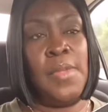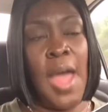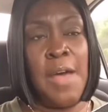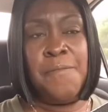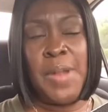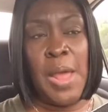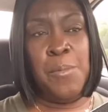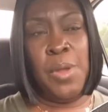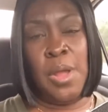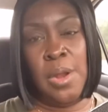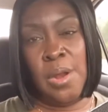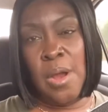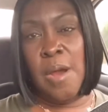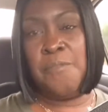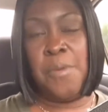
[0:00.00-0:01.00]
I feel like we
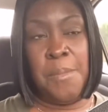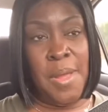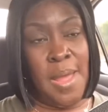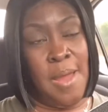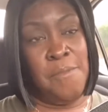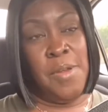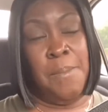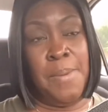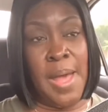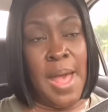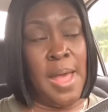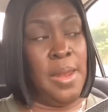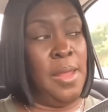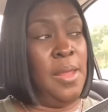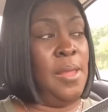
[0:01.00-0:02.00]
can learn from
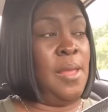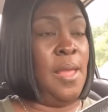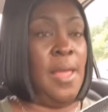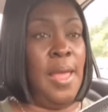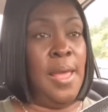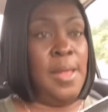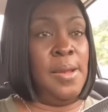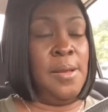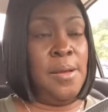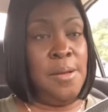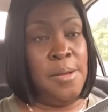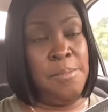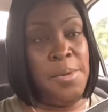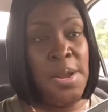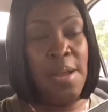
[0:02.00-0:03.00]
everybody. And
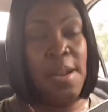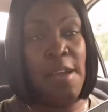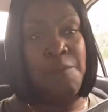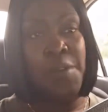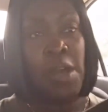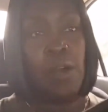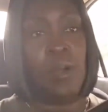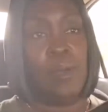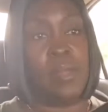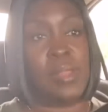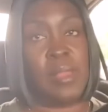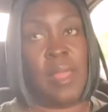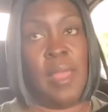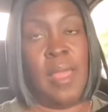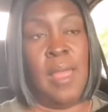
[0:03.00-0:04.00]
um, looking at blogs,
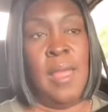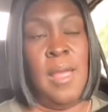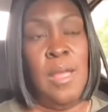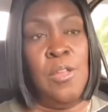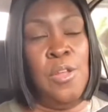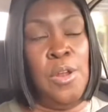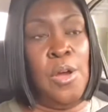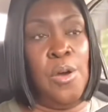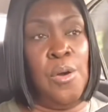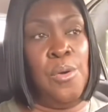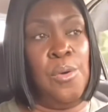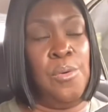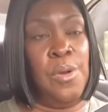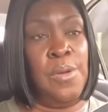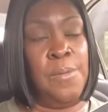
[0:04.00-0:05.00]
you
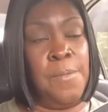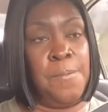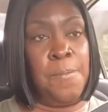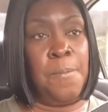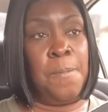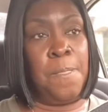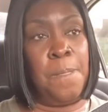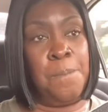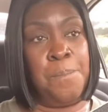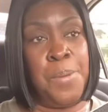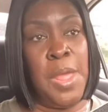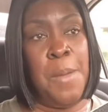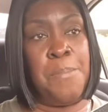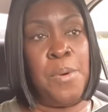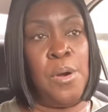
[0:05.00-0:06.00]
know,
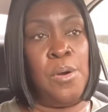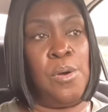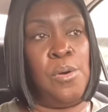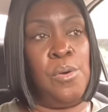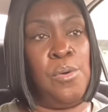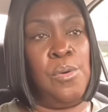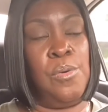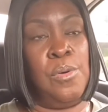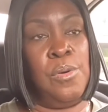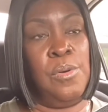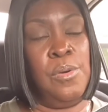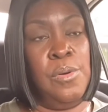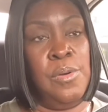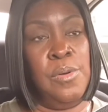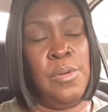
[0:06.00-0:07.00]
people
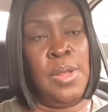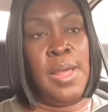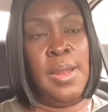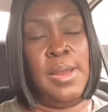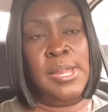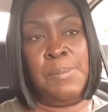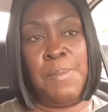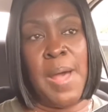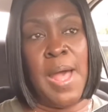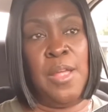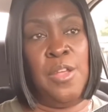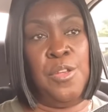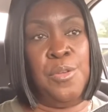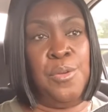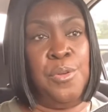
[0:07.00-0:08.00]
can
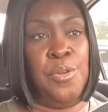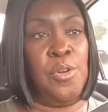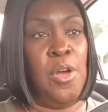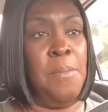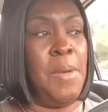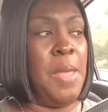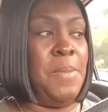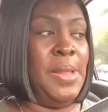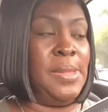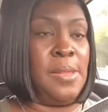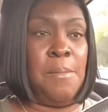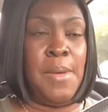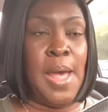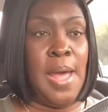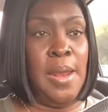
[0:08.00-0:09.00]
inspire you. You know, it may be
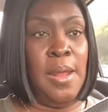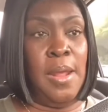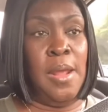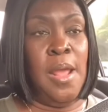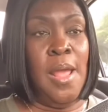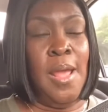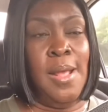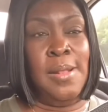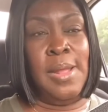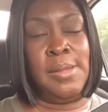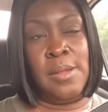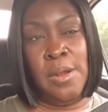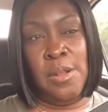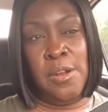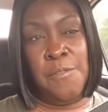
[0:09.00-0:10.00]
somebody
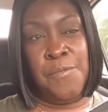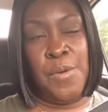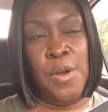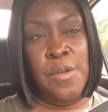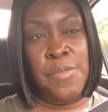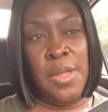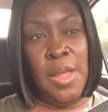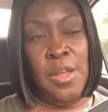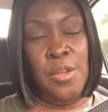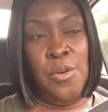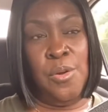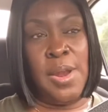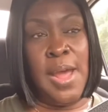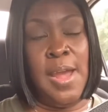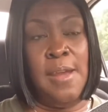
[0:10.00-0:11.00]
that's a little further in
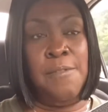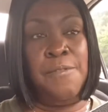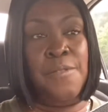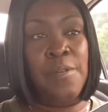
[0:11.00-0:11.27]
your life,